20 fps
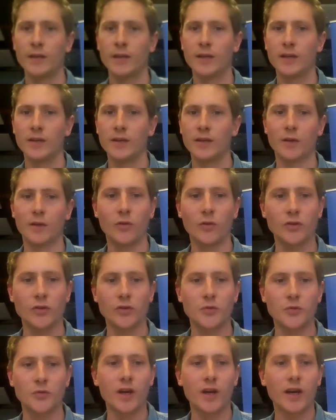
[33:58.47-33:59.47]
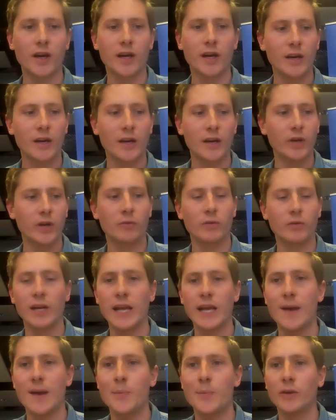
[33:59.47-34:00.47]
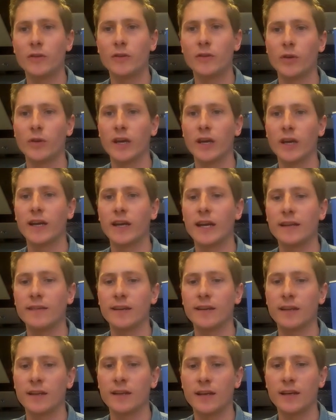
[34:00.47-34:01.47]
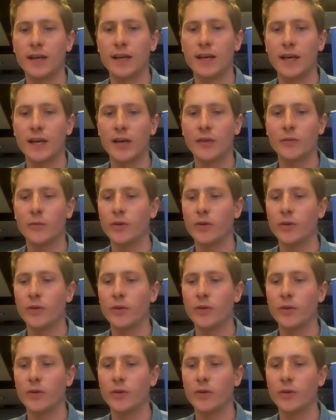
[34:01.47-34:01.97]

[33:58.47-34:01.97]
Well, of course, we are really happy to hear that, and we